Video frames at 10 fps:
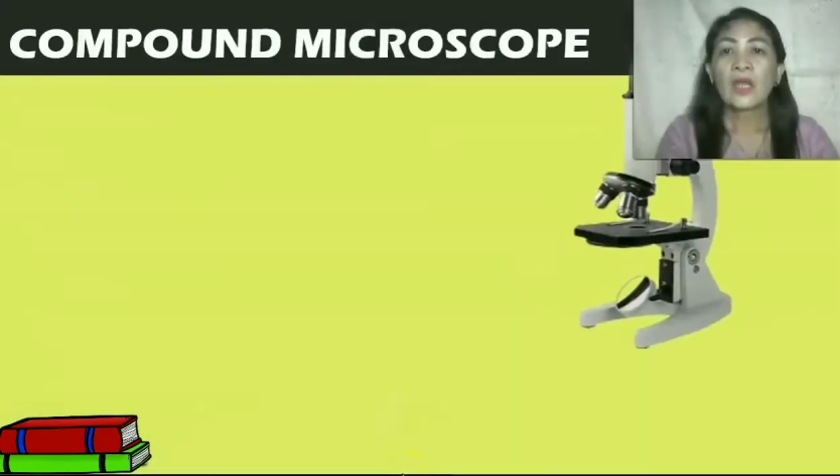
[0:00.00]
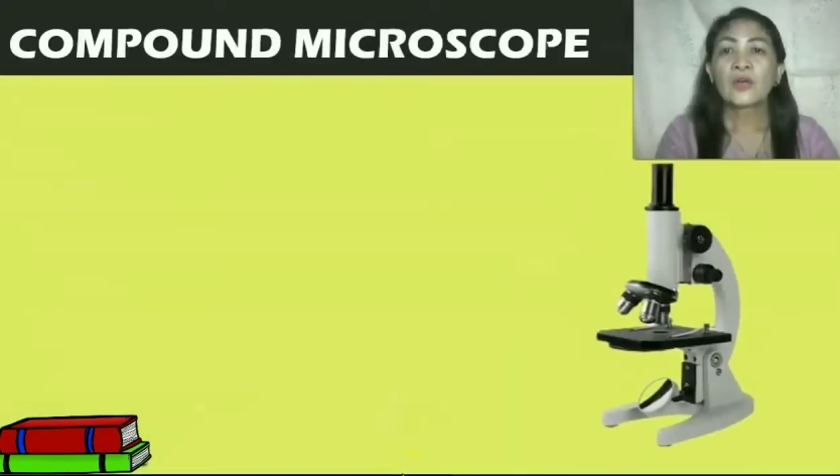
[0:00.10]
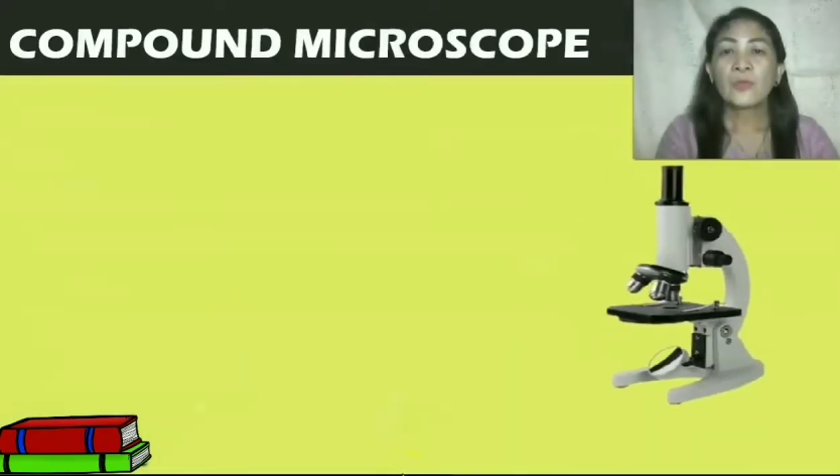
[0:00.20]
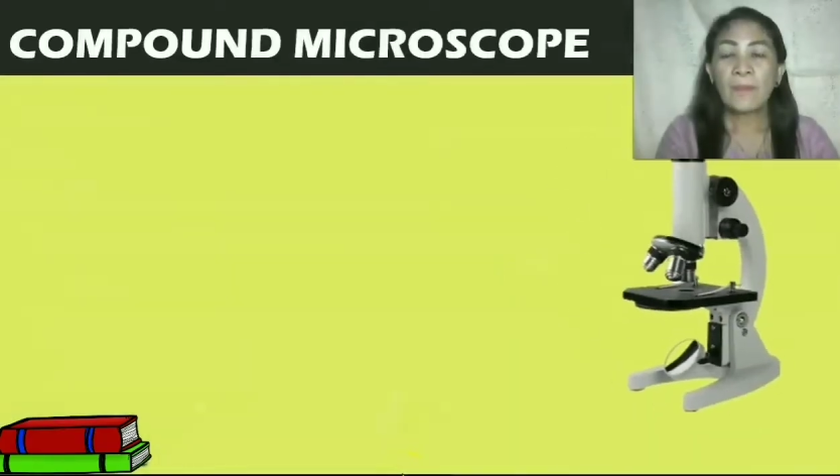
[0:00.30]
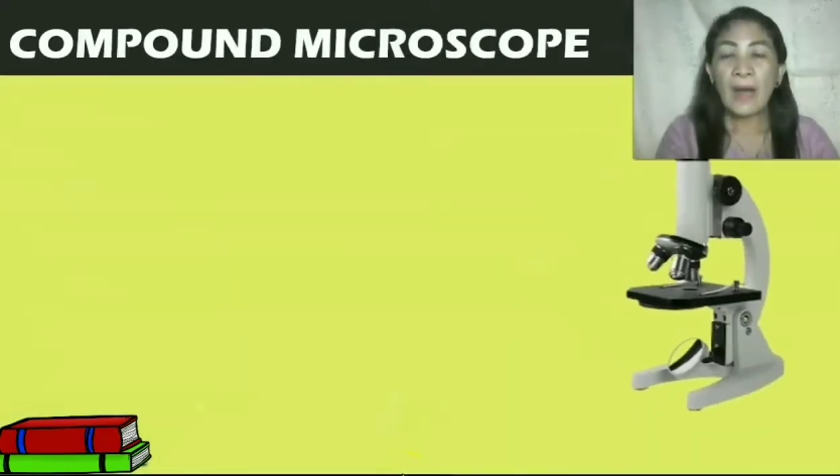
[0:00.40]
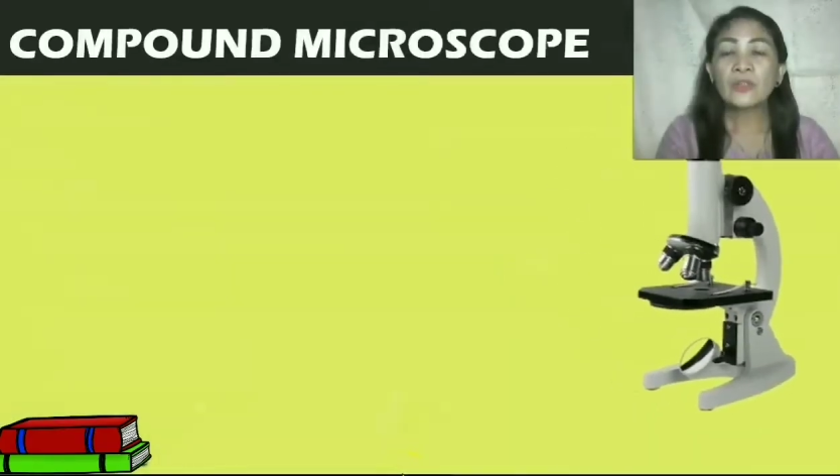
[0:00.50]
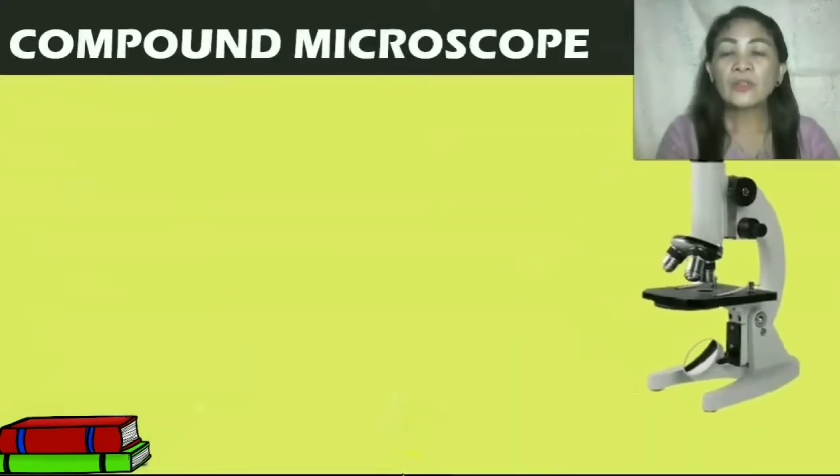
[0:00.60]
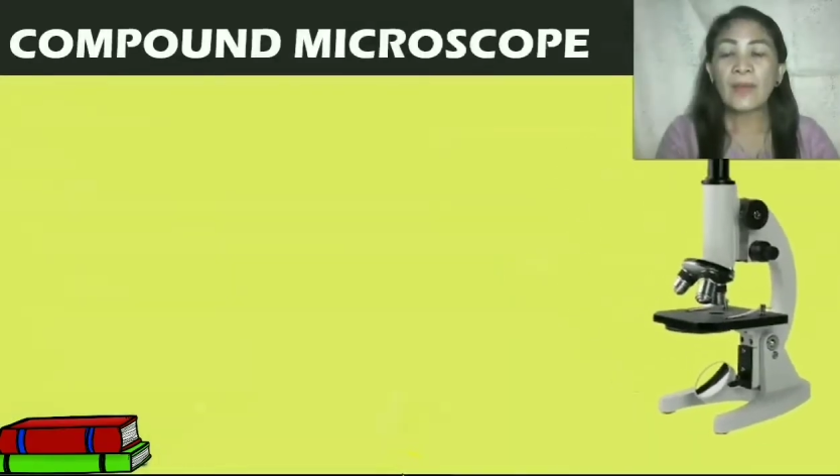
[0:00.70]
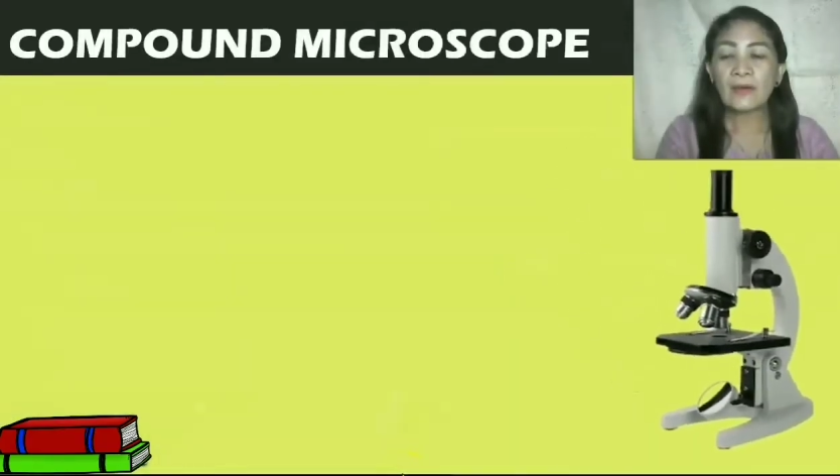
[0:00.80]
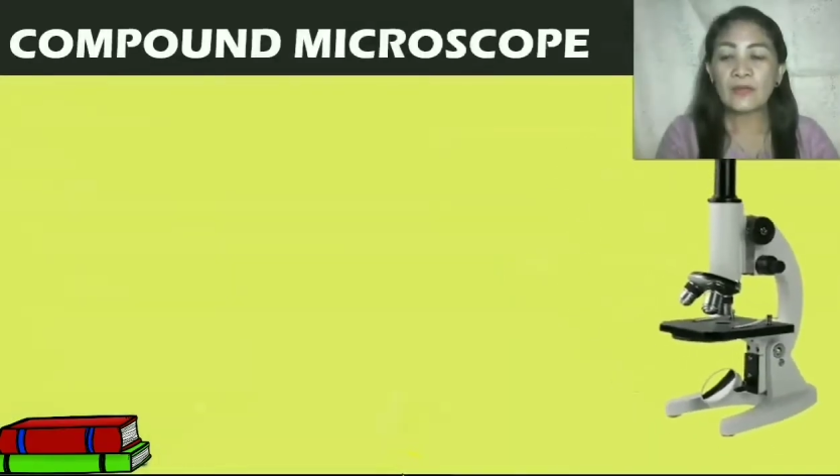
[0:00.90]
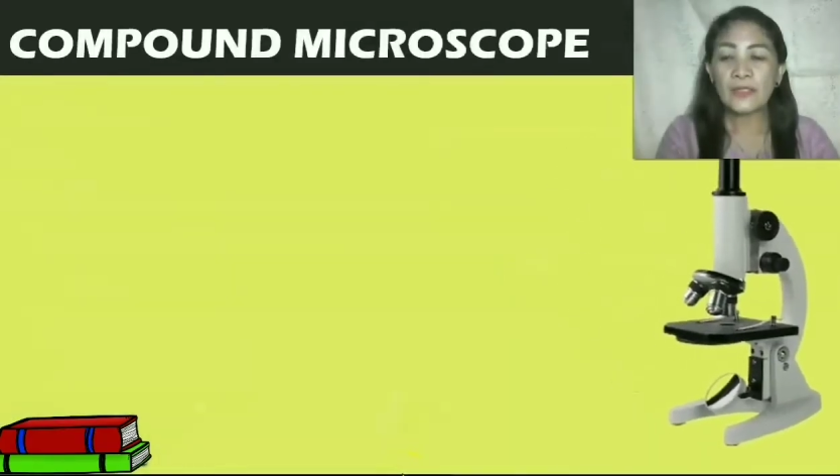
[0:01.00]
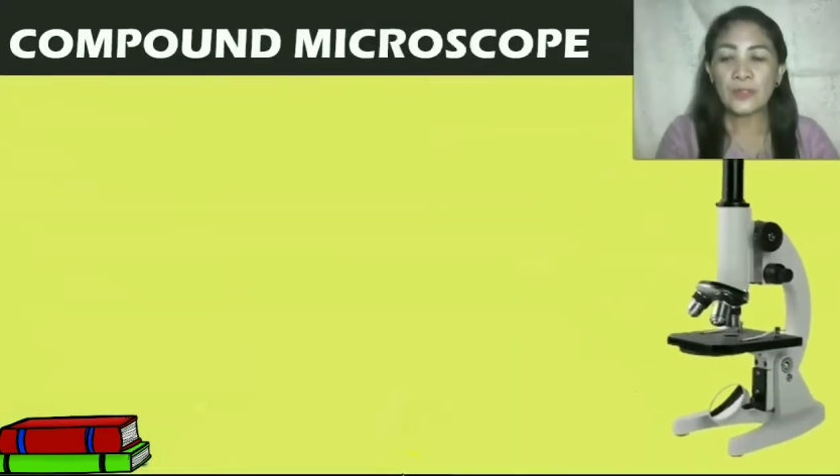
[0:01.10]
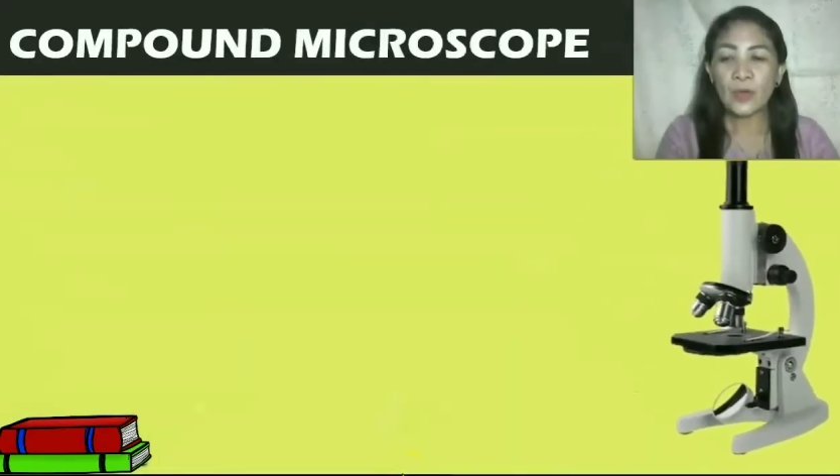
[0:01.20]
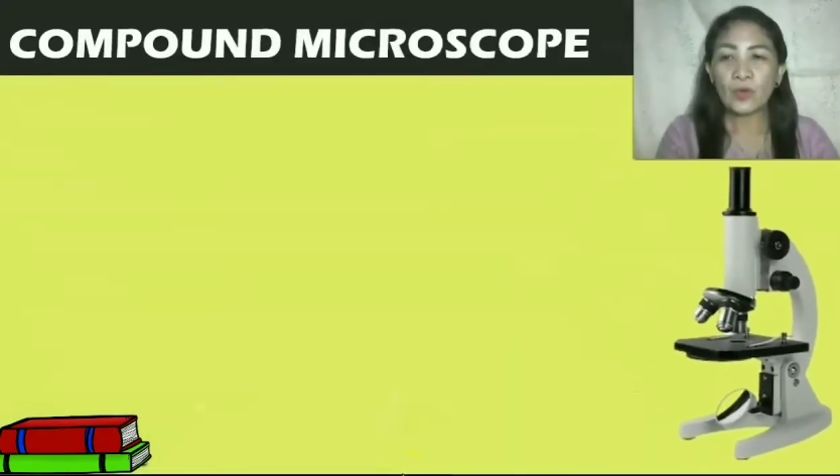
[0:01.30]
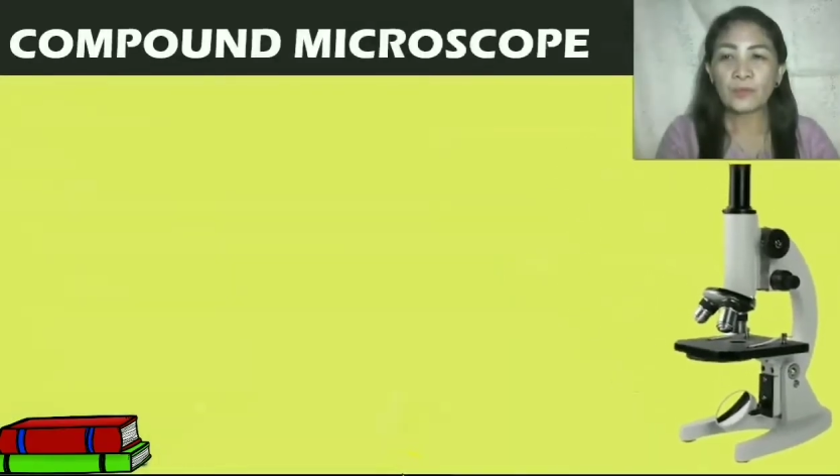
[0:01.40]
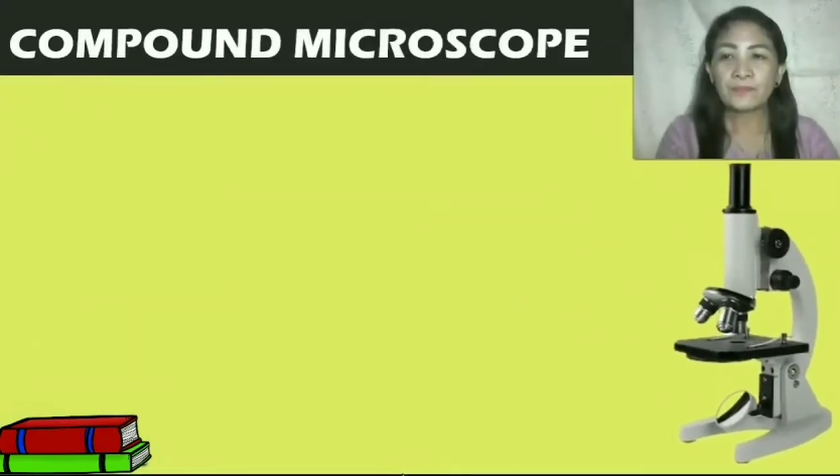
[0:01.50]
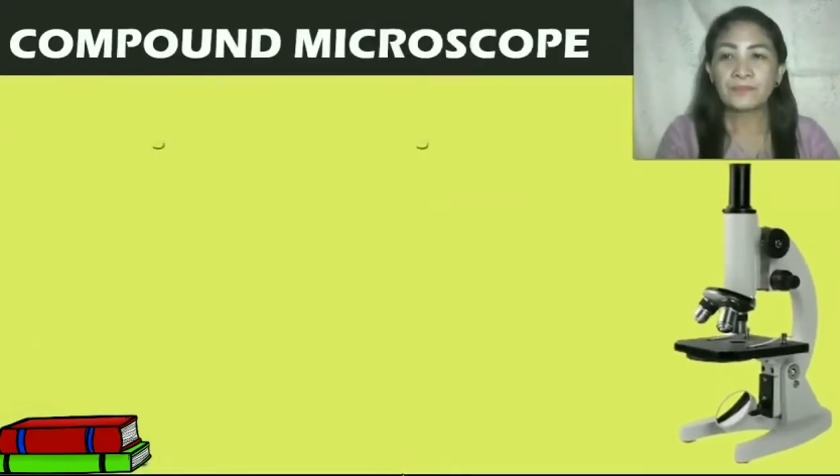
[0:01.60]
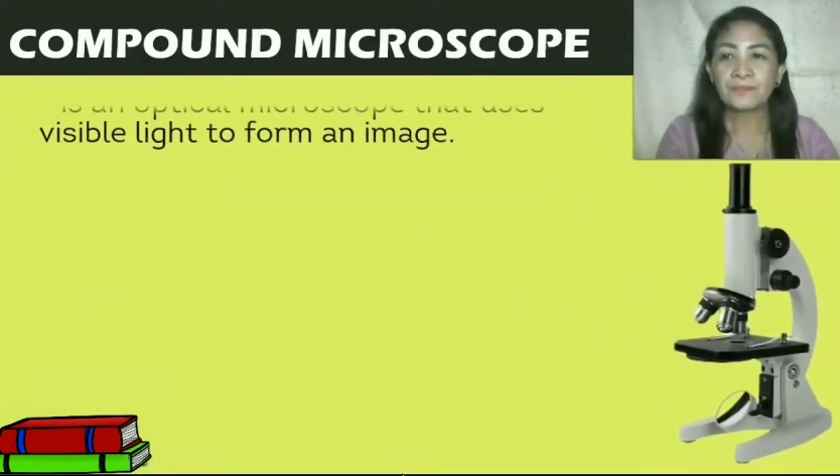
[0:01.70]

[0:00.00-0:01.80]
Compound microscope.